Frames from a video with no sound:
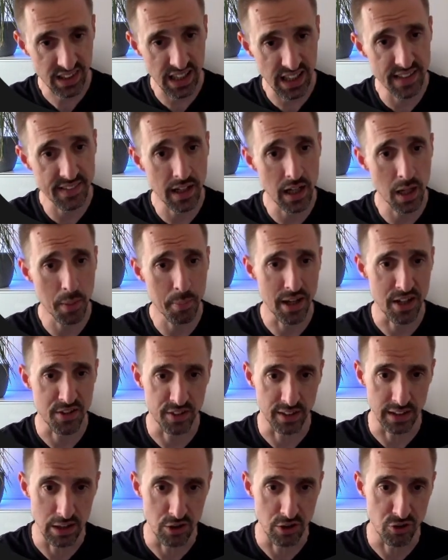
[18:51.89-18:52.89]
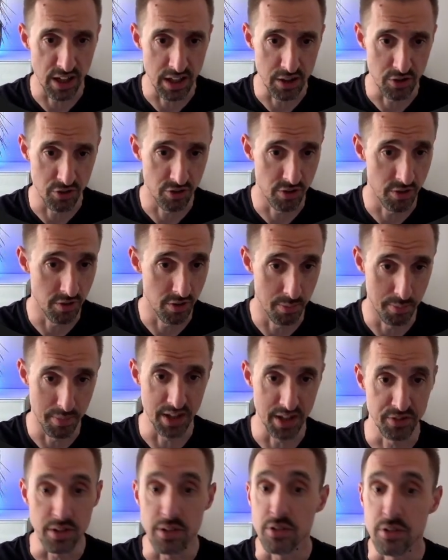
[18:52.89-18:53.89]
And then I basically changed the
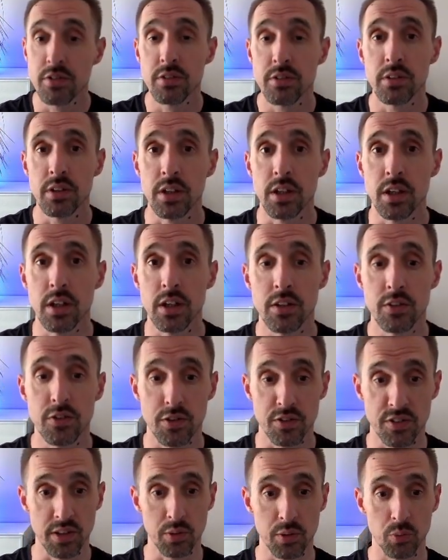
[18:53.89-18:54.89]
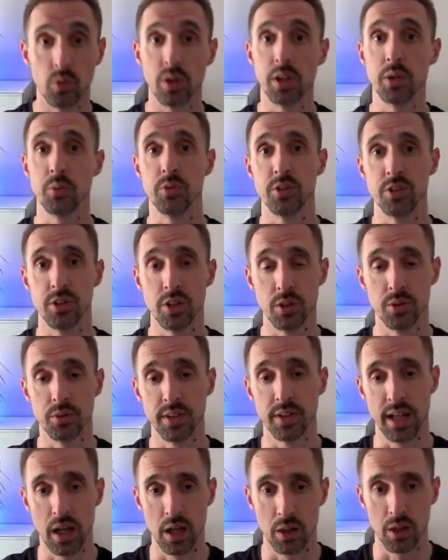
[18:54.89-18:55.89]
message to see what it would do
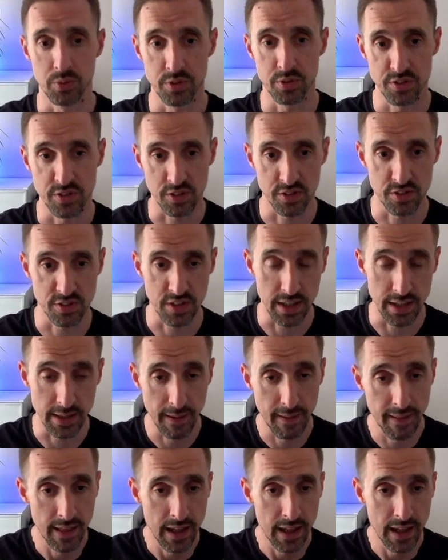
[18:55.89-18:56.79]
and how it would succeed.